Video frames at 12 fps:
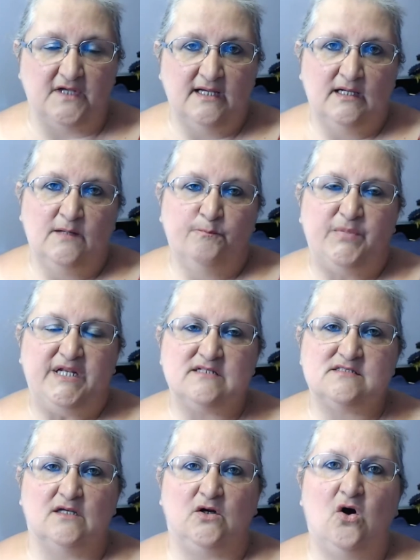But it's
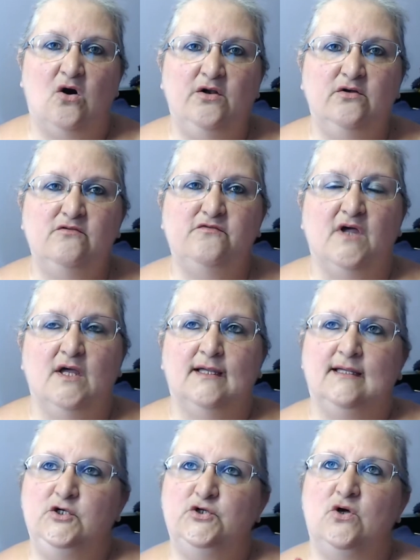the card of,
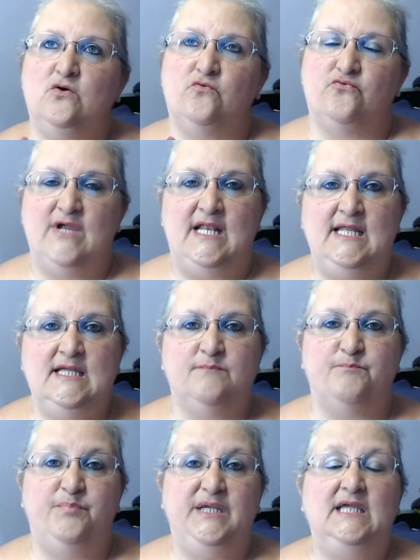really
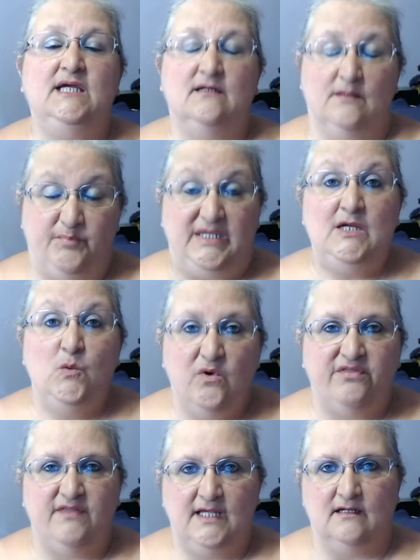being
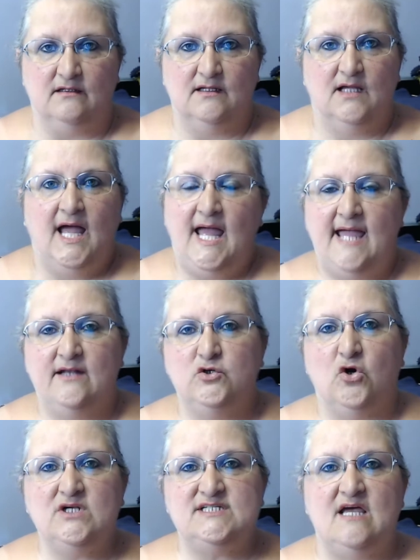within and
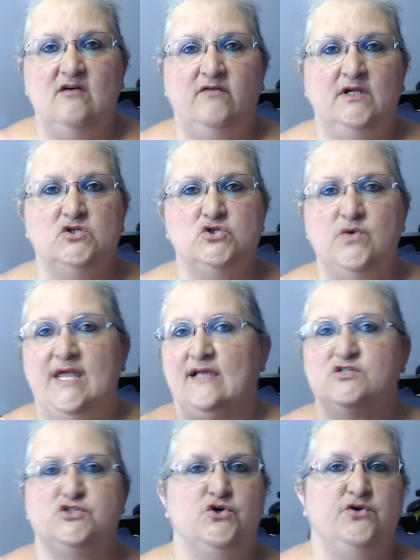not having to
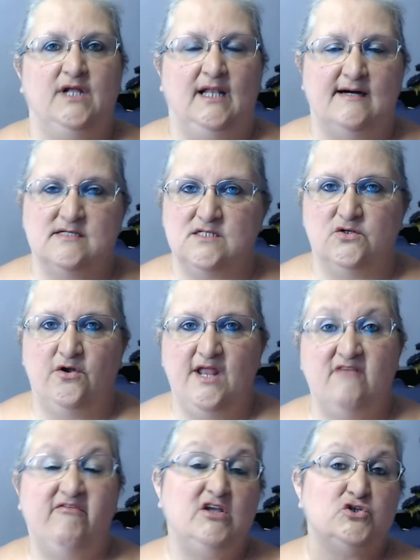externalize and not
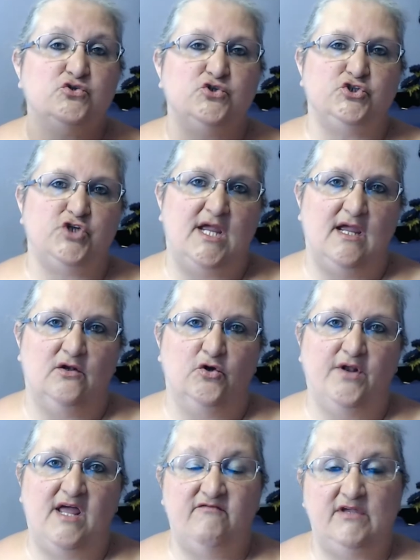having to share and not
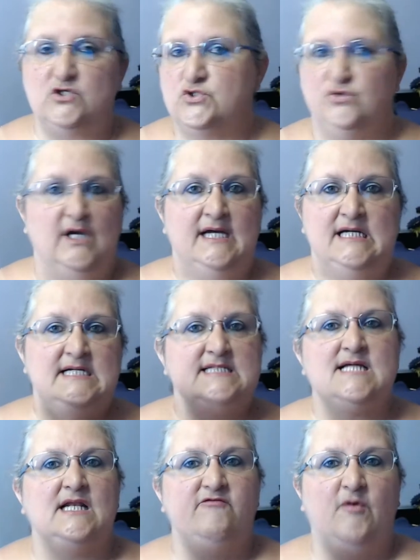having to
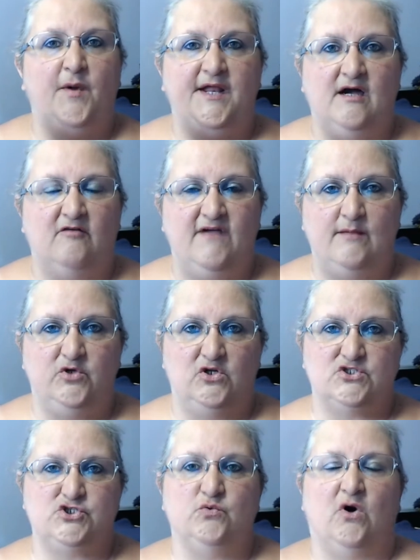tell everybody how
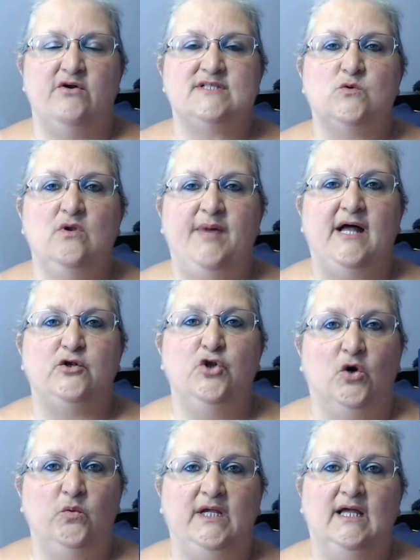fabulous you are. It's all about
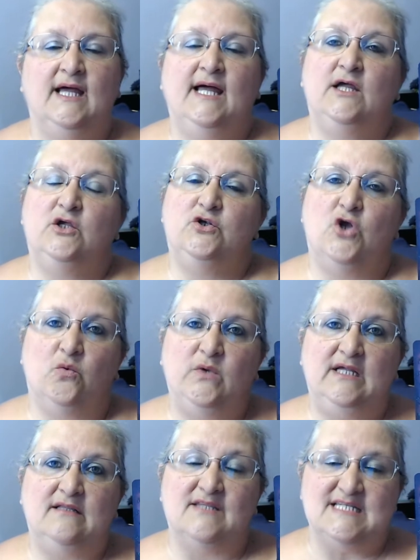knowing
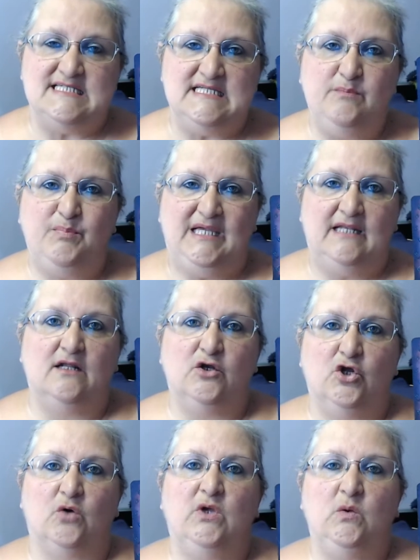the deep inner
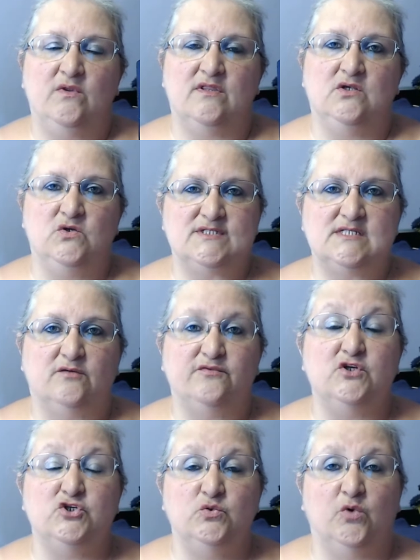knowing within yourself
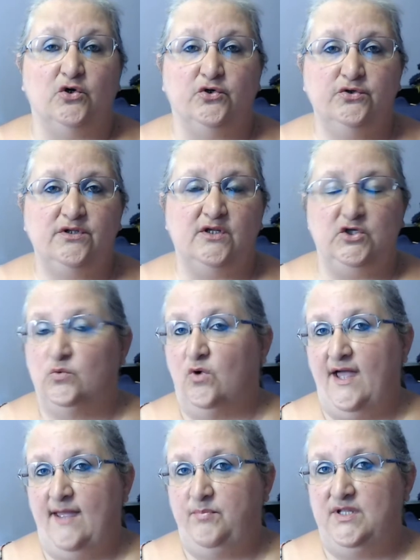that you are good, that you are
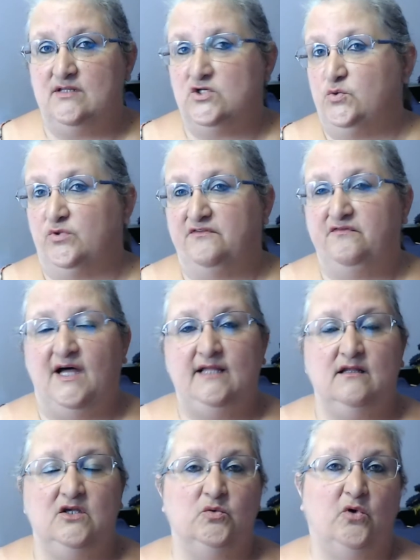happy, that you are fine,
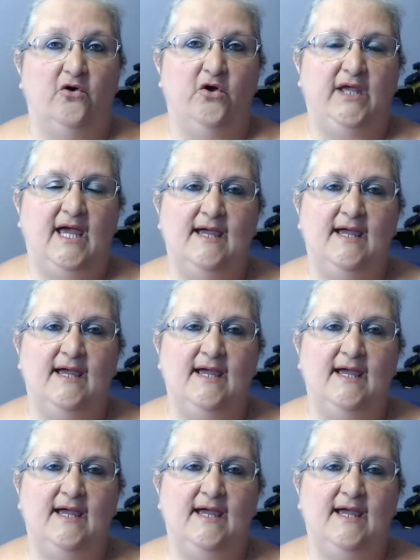that you are okay.